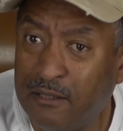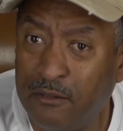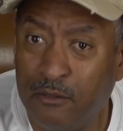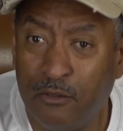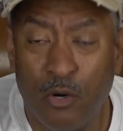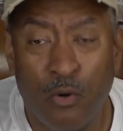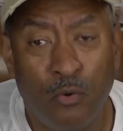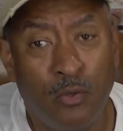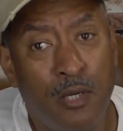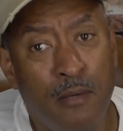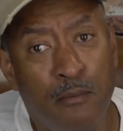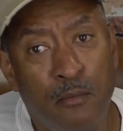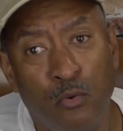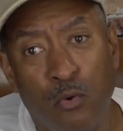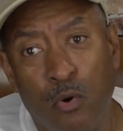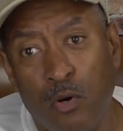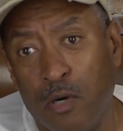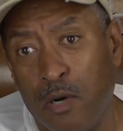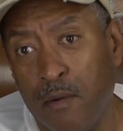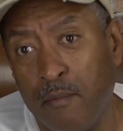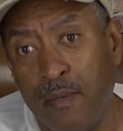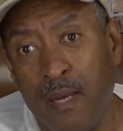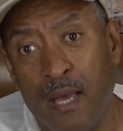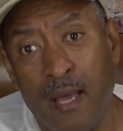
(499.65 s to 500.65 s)
don't get me wrong,
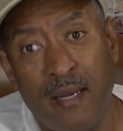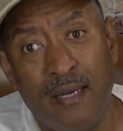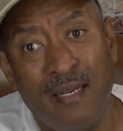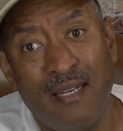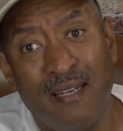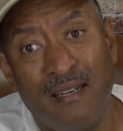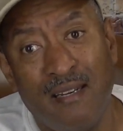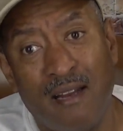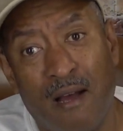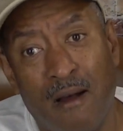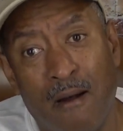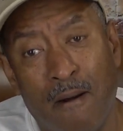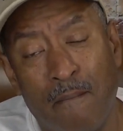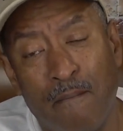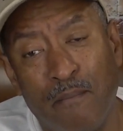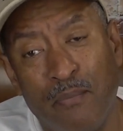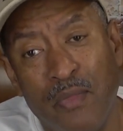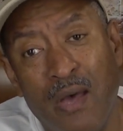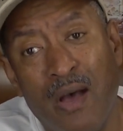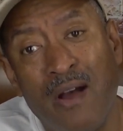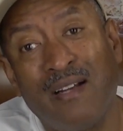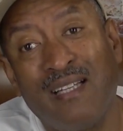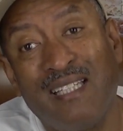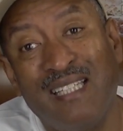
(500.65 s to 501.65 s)
I'm not
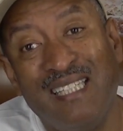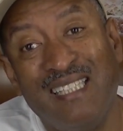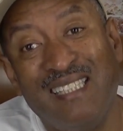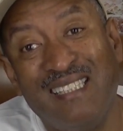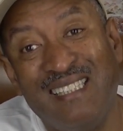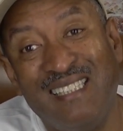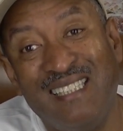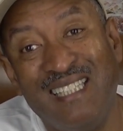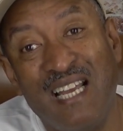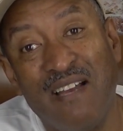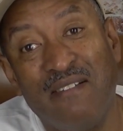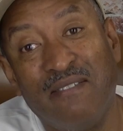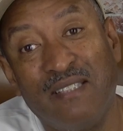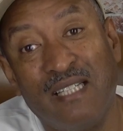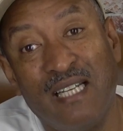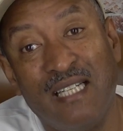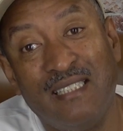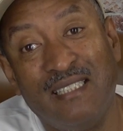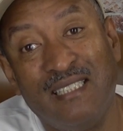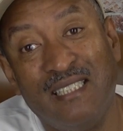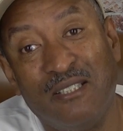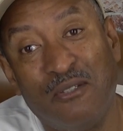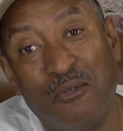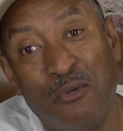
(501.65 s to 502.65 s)
knocking the
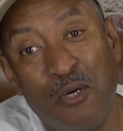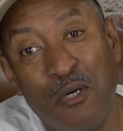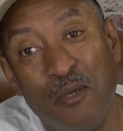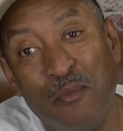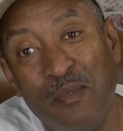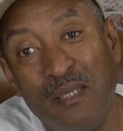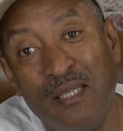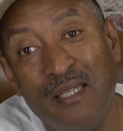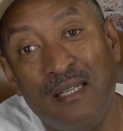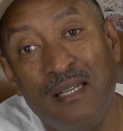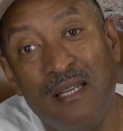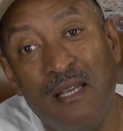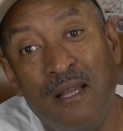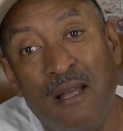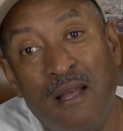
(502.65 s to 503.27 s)
navigation equipment,